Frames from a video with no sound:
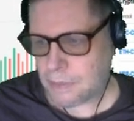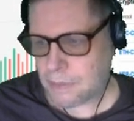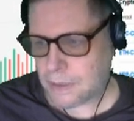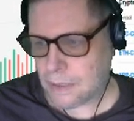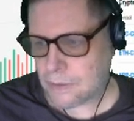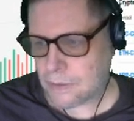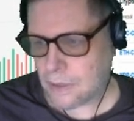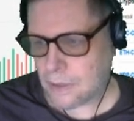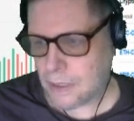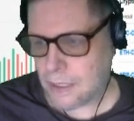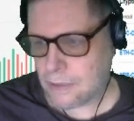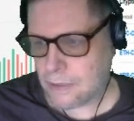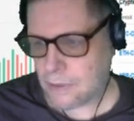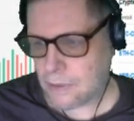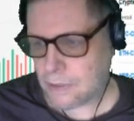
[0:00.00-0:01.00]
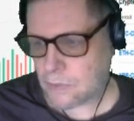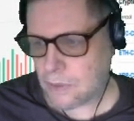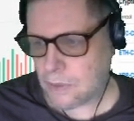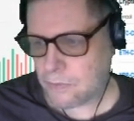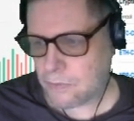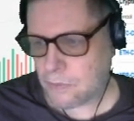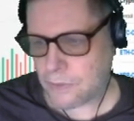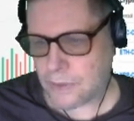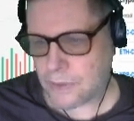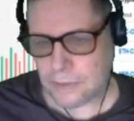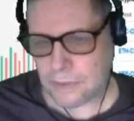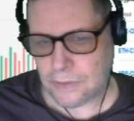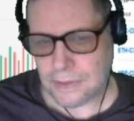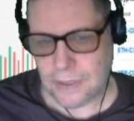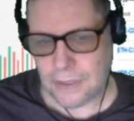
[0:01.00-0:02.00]
but there's a line around
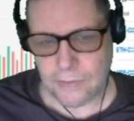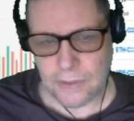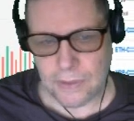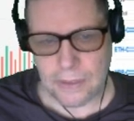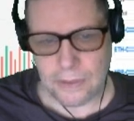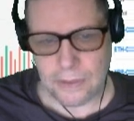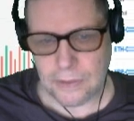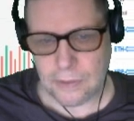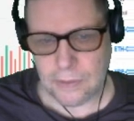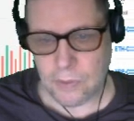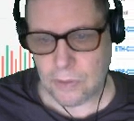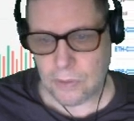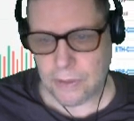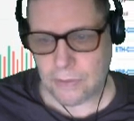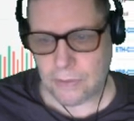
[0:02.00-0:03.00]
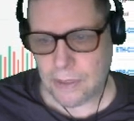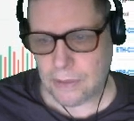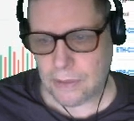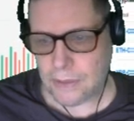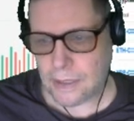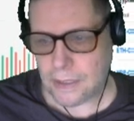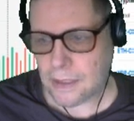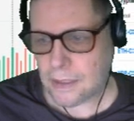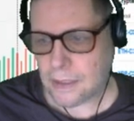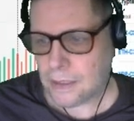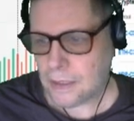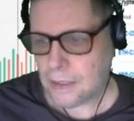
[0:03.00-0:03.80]
24,700, somewhere right around there.